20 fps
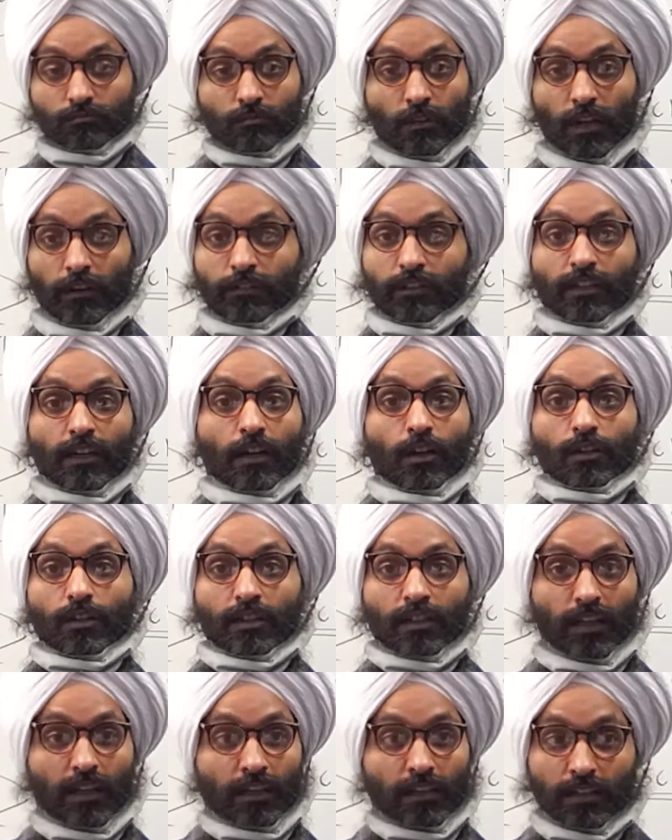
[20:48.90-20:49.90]
Every now and
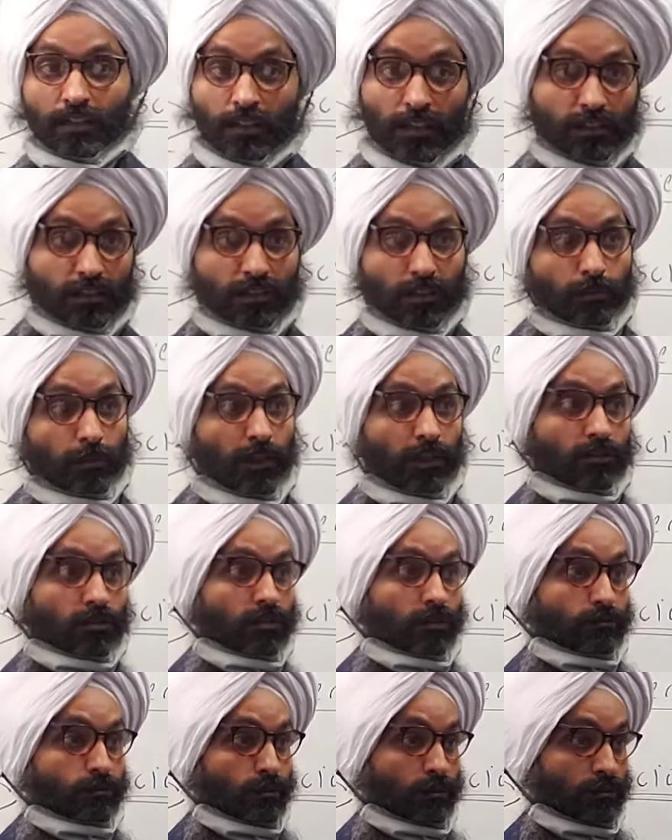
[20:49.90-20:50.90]
again it gets the best
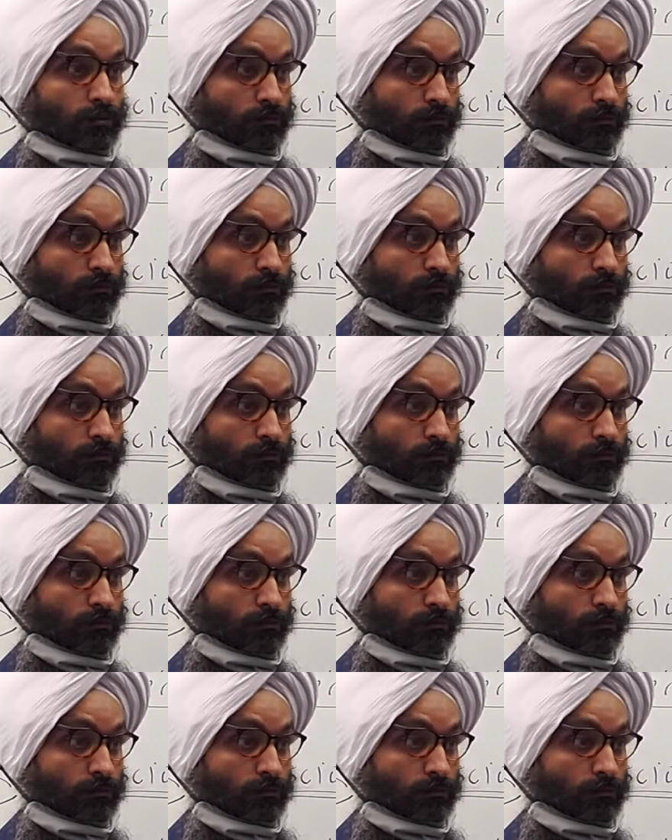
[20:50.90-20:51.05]
of me.